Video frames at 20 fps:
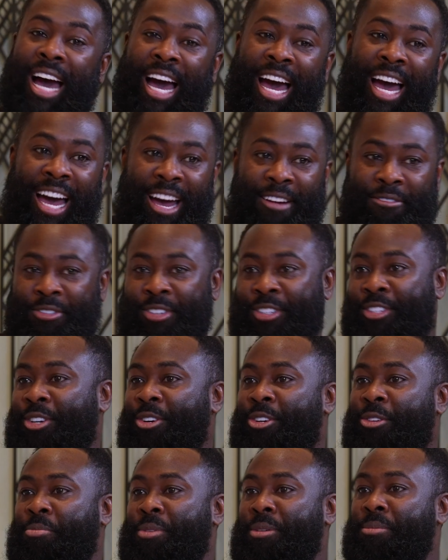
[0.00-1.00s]
I have to
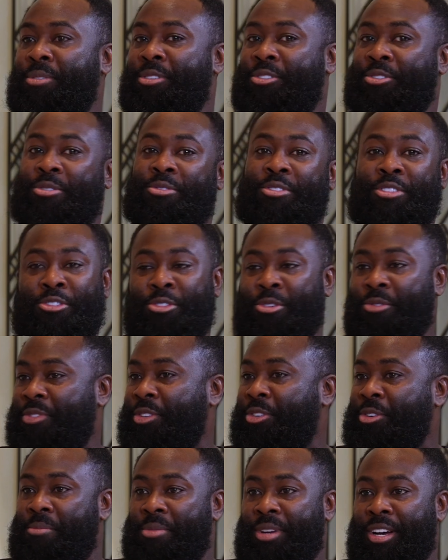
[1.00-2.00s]
tell the people the truth. The truth
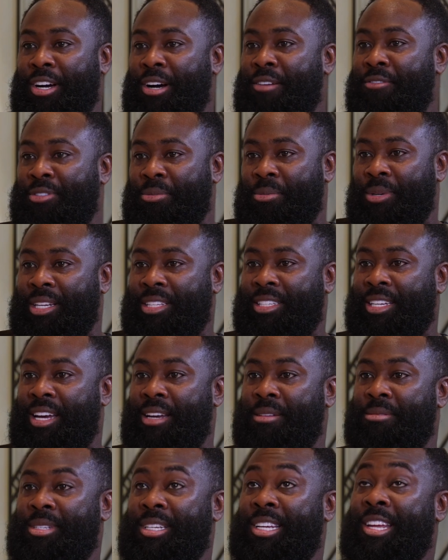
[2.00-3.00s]
is going to be uncomfortable at
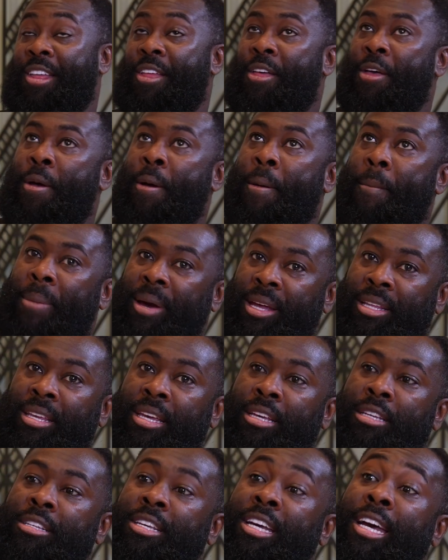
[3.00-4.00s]
times, but it
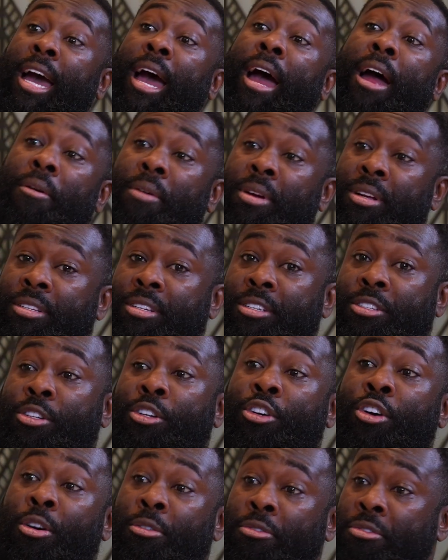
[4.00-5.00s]
takes character to
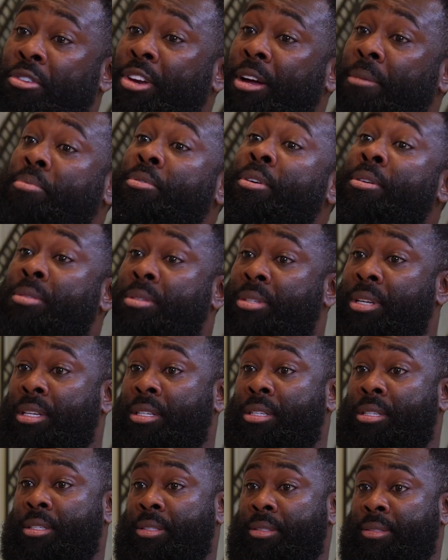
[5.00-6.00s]
go through that
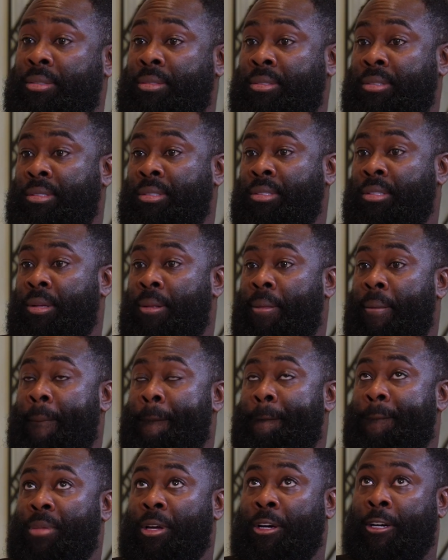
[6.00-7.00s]
process.
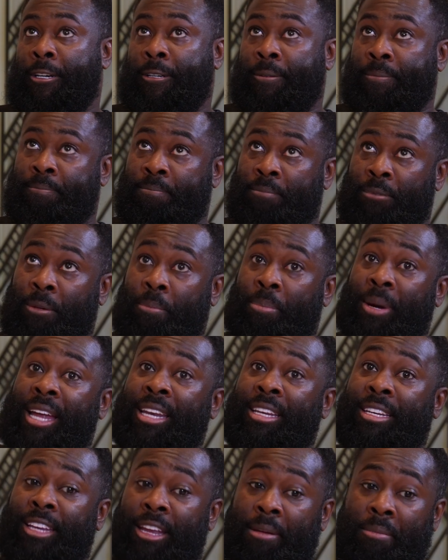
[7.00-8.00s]
The
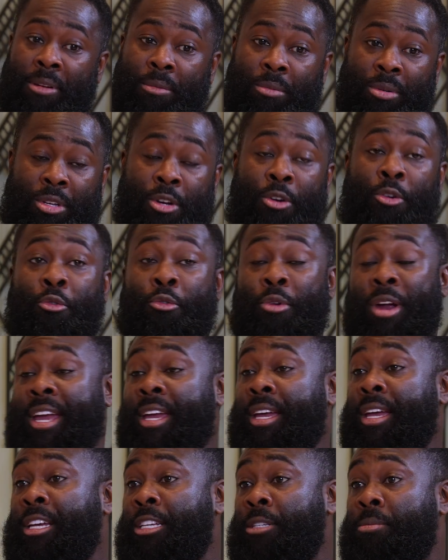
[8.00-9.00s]
pandemic was a
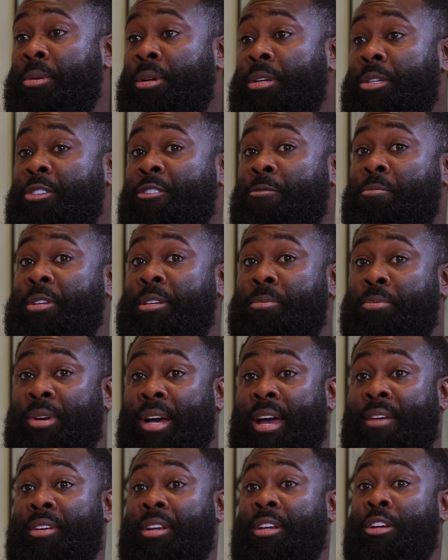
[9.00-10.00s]
great experience of people
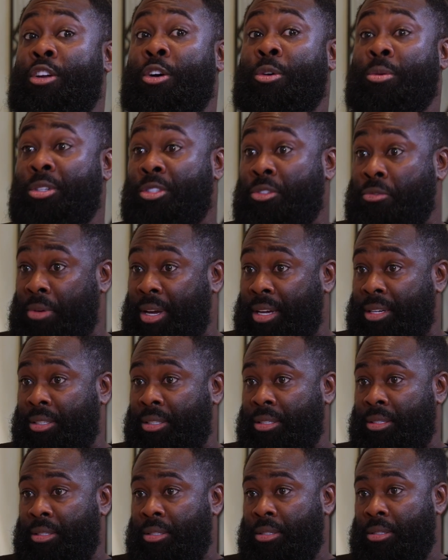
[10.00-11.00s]
having no
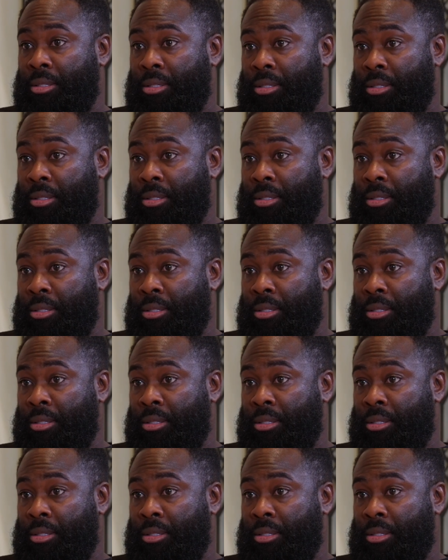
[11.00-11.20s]
distractions.